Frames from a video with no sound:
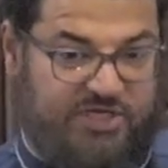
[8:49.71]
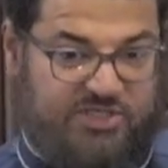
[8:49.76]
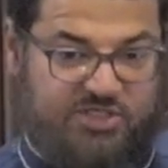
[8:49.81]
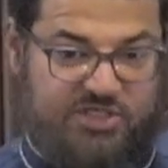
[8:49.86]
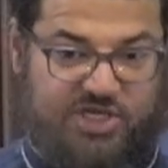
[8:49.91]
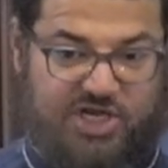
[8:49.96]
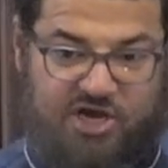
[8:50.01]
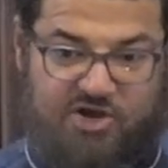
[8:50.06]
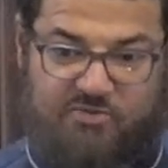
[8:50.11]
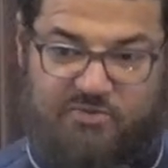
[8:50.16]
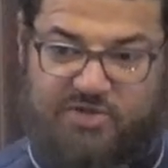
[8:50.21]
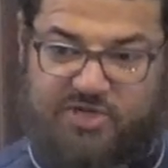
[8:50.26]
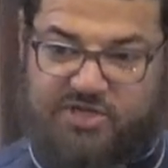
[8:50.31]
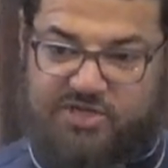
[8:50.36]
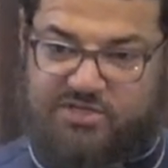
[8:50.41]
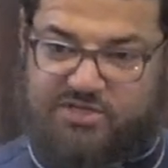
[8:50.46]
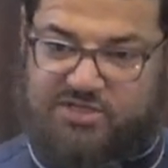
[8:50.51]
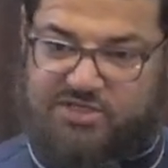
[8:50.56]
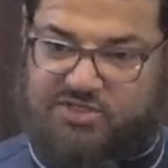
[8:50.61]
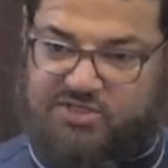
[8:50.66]
See how big
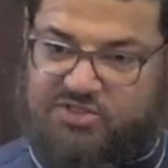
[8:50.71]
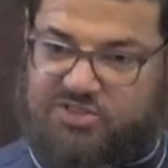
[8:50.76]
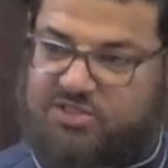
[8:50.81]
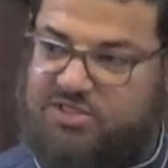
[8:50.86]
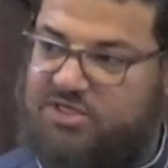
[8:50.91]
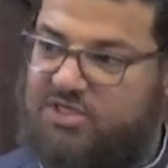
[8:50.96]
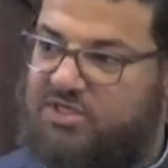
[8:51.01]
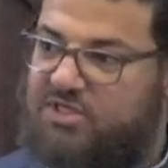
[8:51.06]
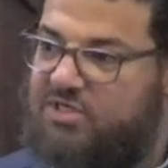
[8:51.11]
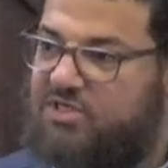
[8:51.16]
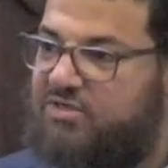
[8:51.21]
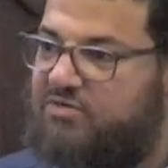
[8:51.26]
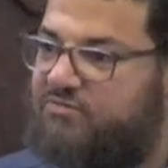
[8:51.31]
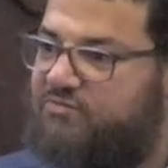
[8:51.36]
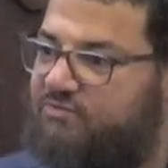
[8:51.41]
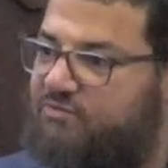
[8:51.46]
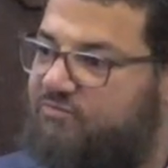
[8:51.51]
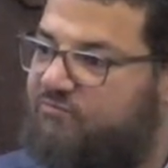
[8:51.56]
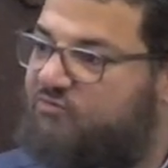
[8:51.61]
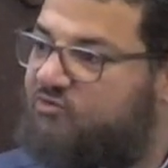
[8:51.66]
it is,
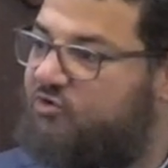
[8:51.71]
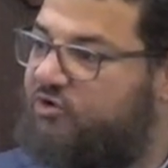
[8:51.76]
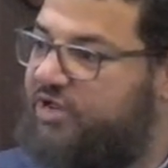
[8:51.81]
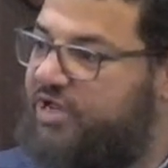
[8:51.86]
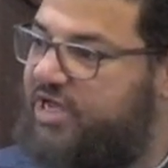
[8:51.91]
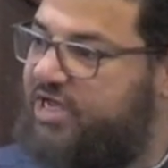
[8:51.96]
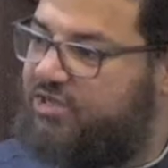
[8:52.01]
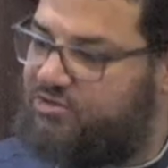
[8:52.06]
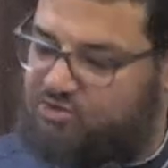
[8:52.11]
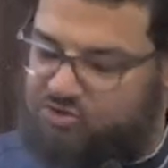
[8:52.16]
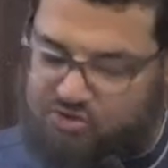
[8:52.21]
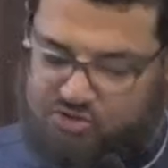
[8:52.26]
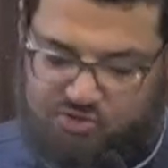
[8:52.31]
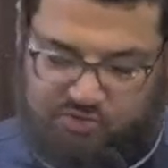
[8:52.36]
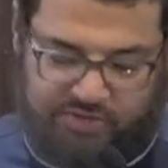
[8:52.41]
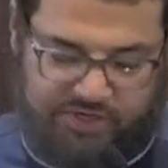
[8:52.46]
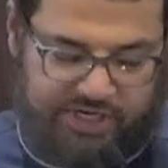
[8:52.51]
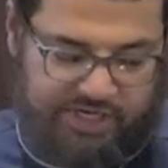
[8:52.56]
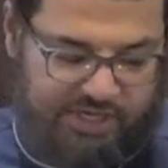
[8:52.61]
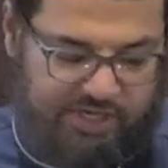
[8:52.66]
from 48 to
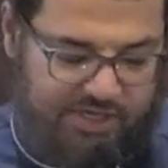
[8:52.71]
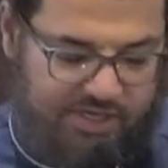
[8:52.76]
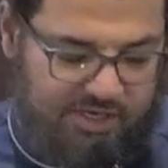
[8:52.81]
23%.